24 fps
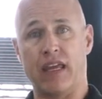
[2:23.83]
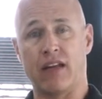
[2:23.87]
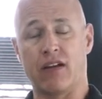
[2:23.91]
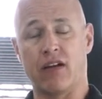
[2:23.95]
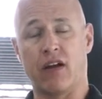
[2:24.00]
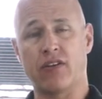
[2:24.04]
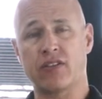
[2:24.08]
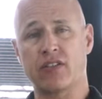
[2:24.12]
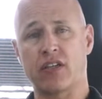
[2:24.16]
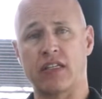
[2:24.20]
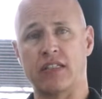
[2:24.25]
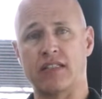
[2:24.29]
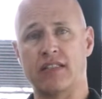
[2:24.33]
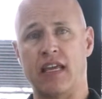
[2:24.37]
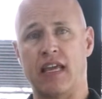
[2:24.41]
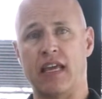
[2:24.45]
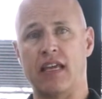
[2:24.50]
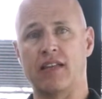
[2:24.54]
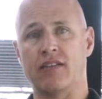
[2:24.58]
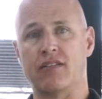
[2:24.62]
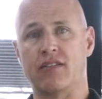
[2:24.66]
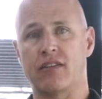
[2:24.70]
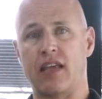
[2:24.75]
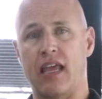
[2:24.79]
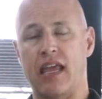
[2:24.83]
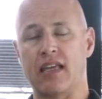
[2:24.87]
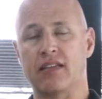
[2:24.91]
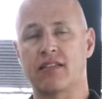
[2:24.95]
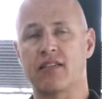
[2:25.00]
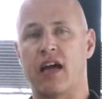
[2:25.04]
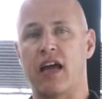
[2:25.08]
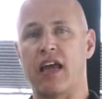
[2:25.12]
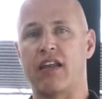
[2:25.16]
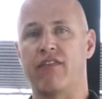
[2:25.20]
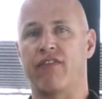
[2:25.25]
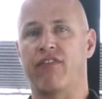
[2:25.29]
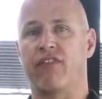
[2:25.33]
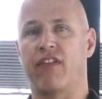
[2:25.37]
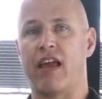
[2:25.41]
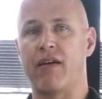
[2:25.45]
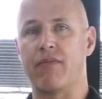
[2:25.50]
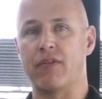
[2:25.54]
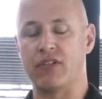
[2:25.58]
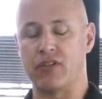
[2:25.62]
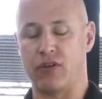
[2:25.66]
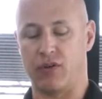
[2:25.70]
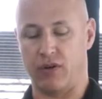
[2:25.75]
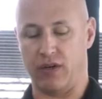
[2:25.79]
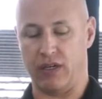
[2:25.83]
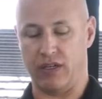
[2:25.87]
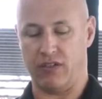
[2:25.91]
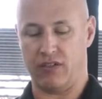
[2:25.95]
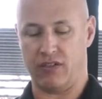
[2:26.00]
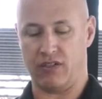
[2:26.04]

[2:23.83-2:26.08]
And it also contains anti-inflammatories.